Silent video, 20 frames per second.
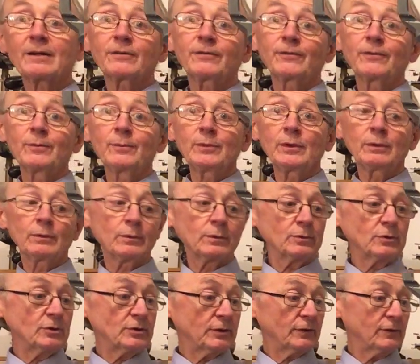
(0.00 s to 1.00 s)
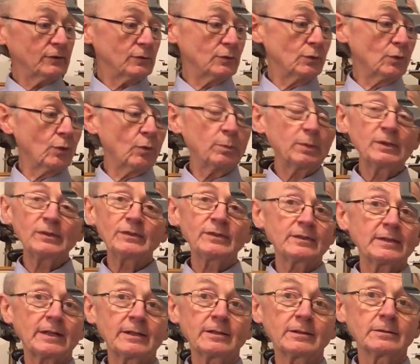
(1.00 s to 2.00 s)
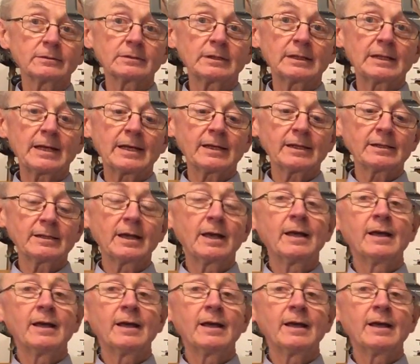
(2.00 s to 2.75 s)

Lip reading: from the launchers, nobody's standing on the line.